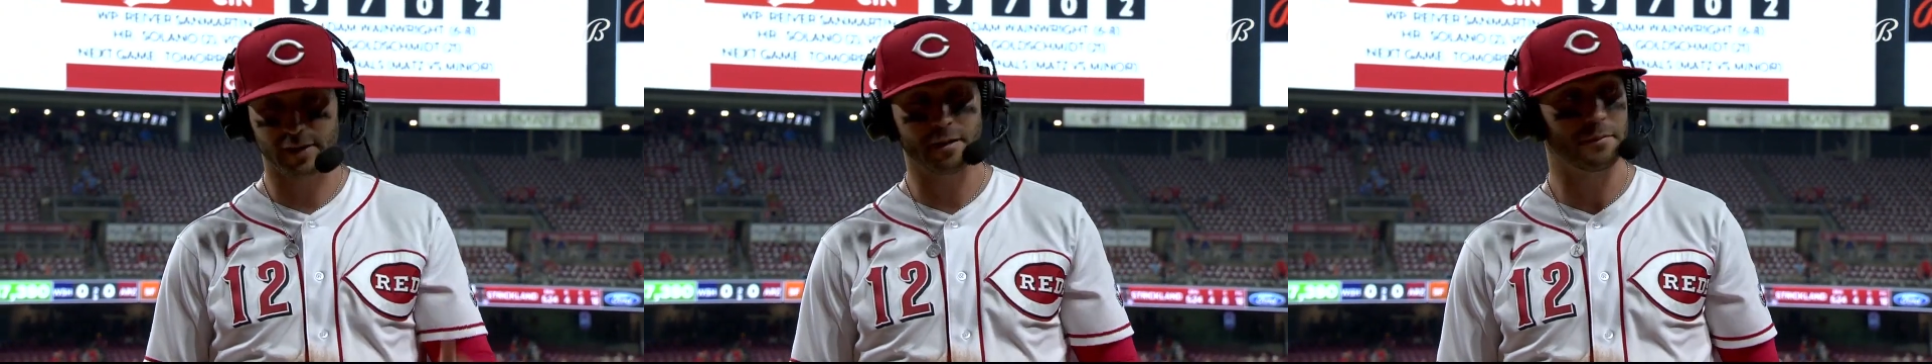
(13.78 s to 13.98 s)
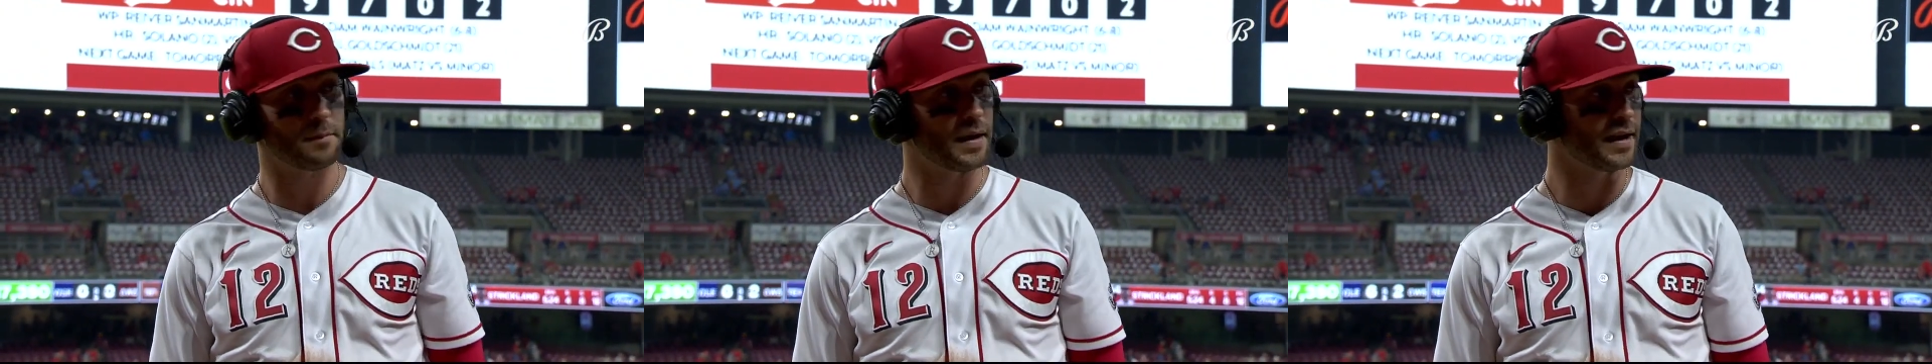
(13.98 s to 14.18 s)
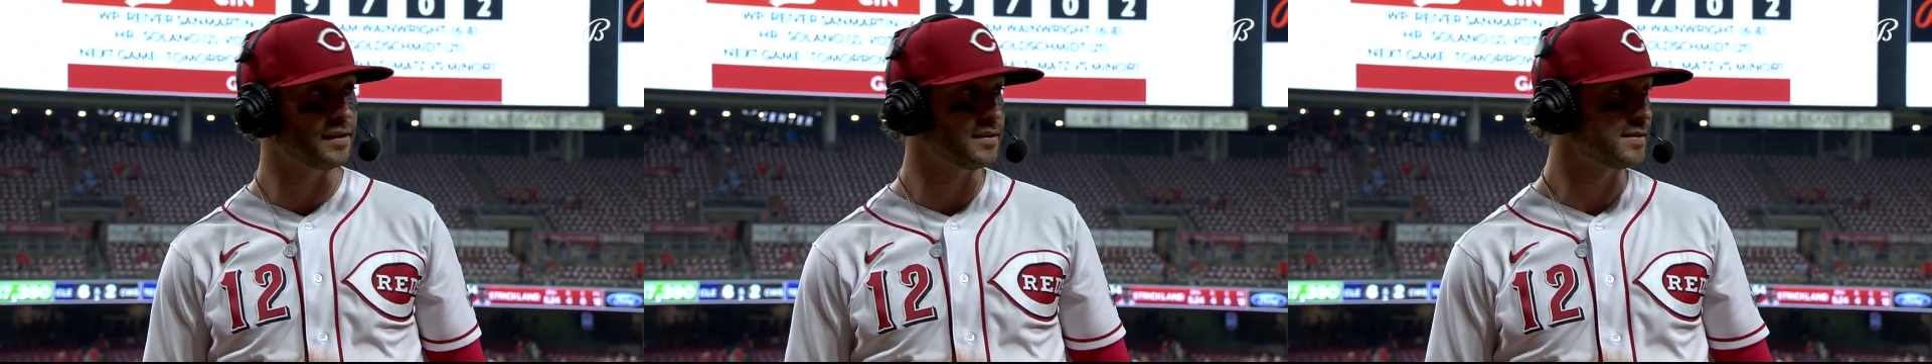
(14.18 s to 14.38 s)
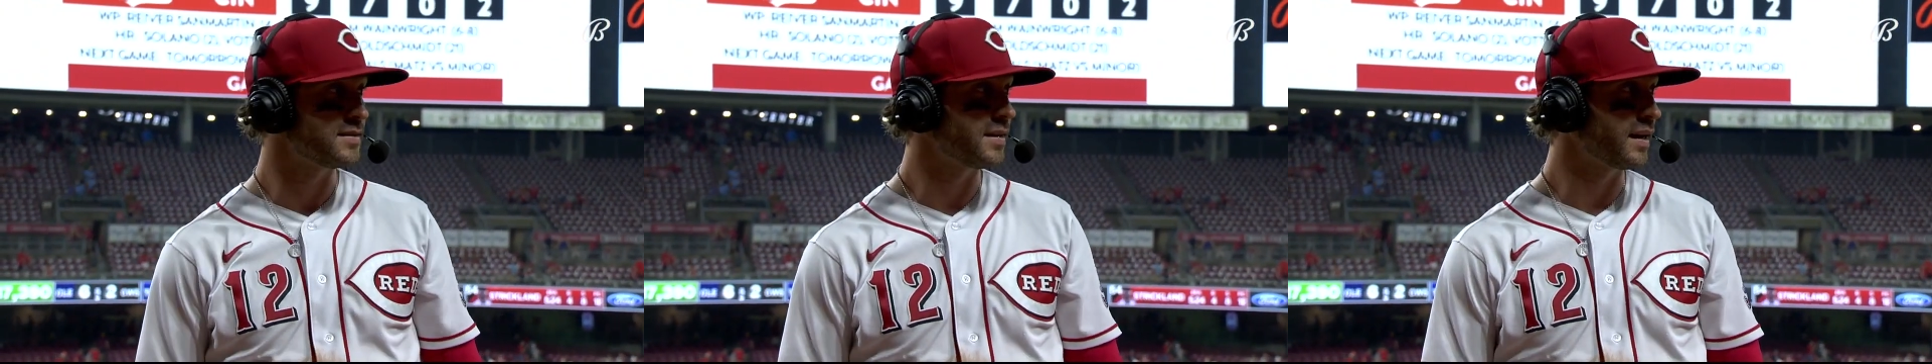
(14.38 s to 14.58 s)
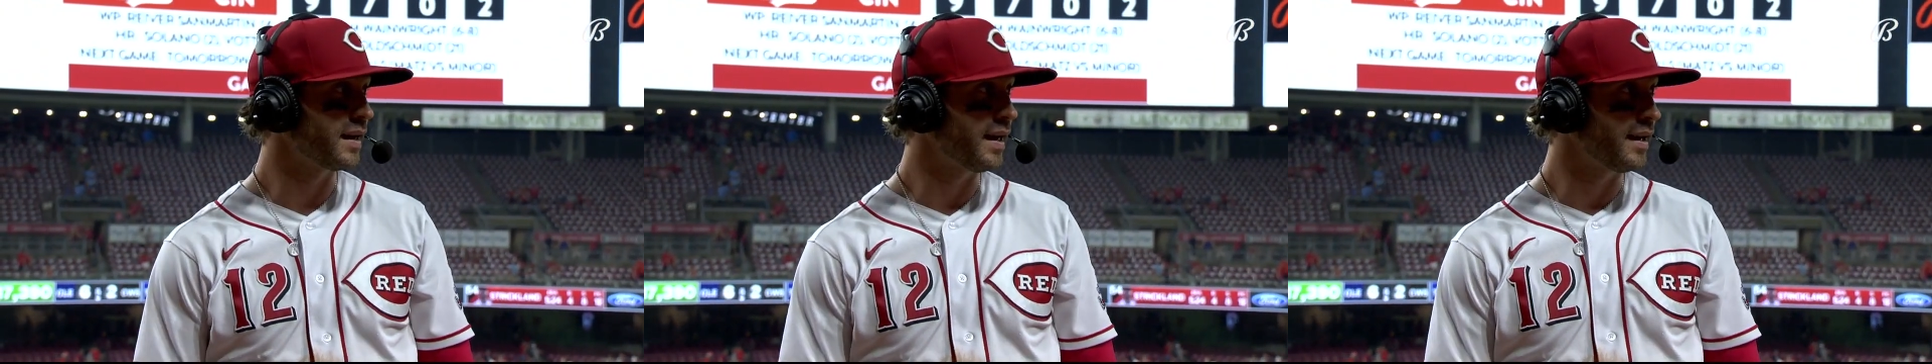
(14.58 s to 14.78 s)
coming back in the
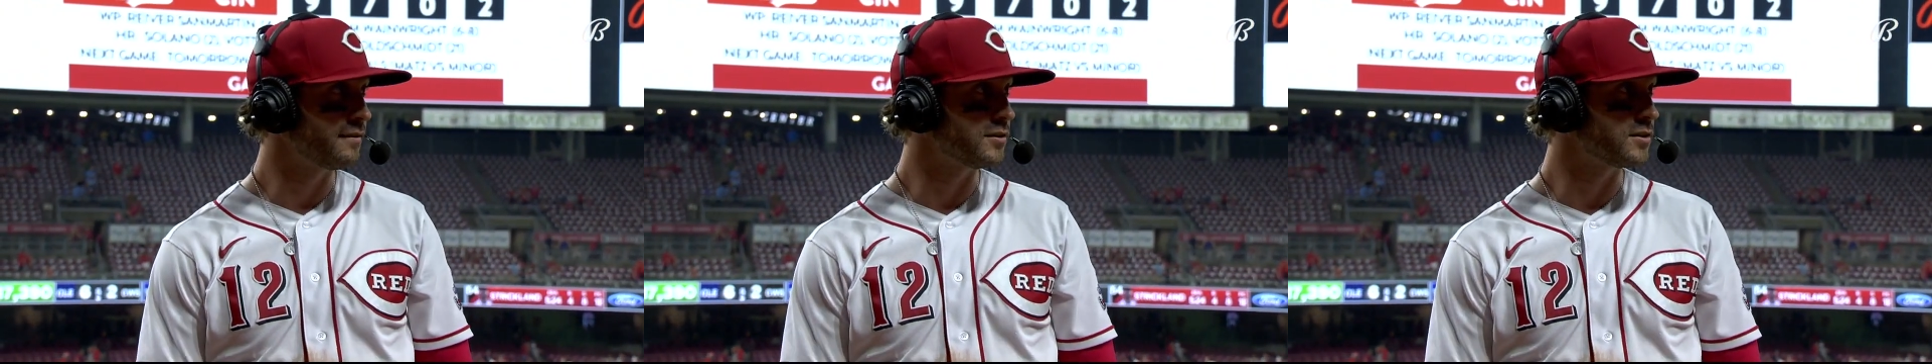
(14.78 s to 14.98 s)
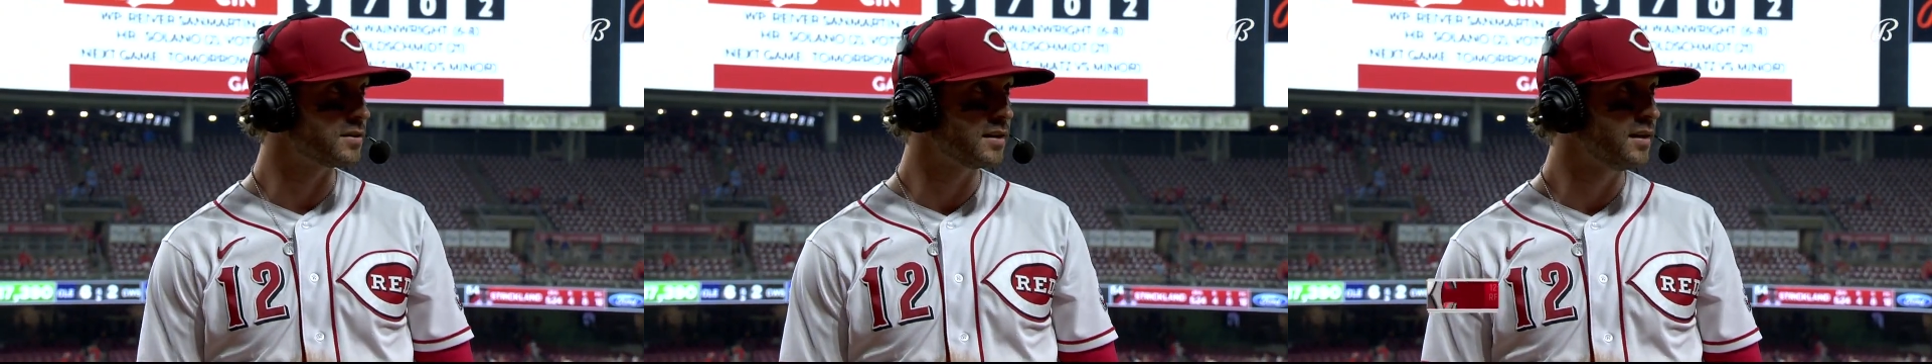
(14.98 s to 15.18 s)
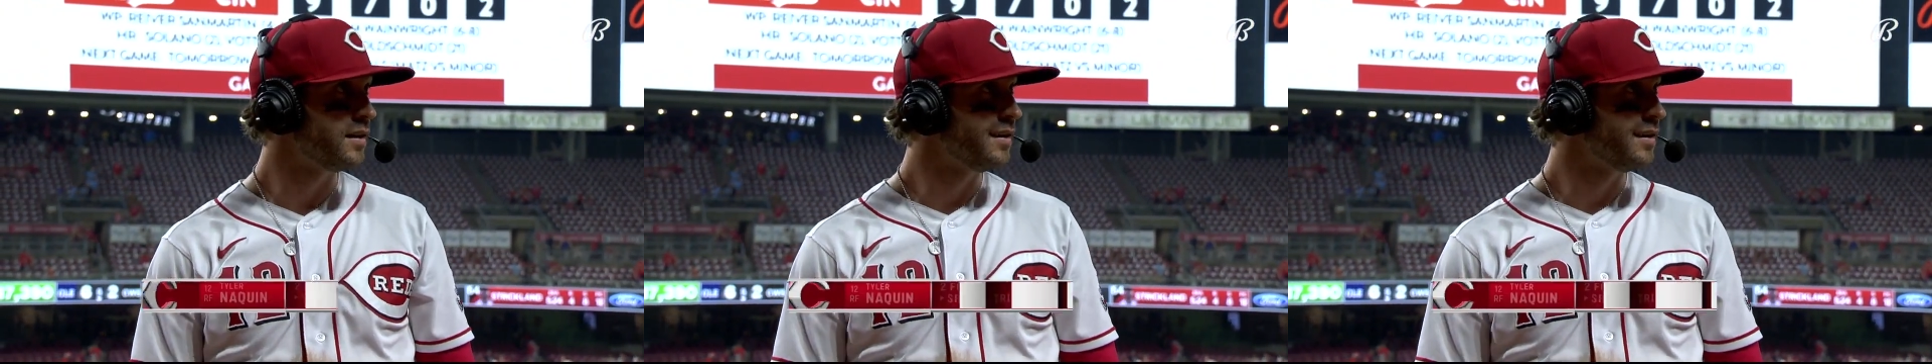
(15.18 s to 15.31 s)
second half, just,